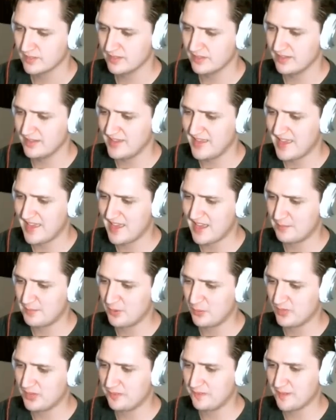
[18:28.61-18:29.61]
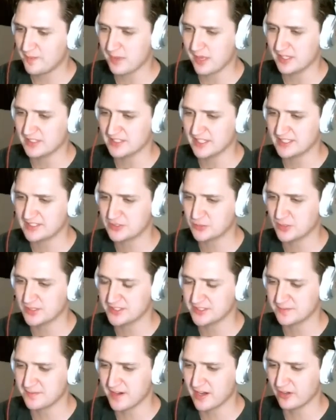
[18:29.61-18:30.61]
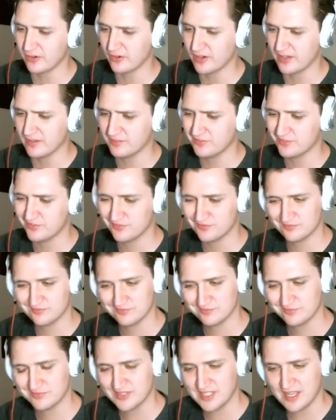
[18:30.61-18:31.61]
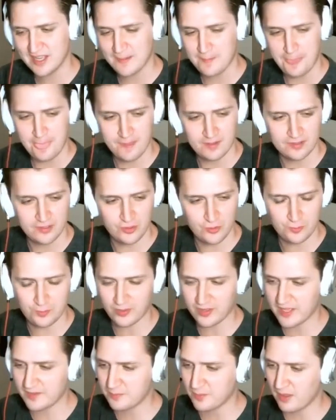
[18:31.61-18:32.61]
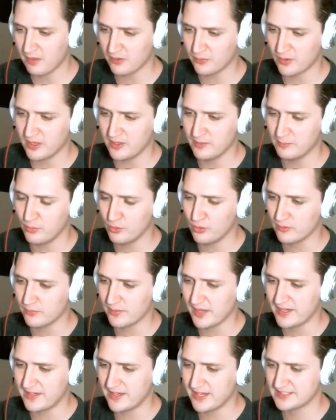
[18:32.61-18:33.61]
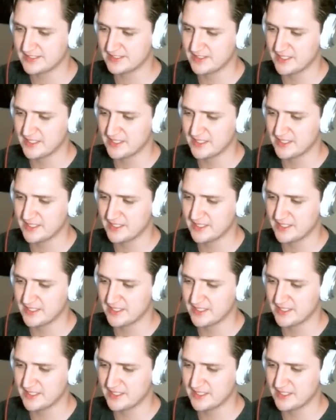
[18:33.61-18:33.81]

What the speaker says: Yeah, I mean, what do you think about Exquisite Firecraft? You have probably run more red decks than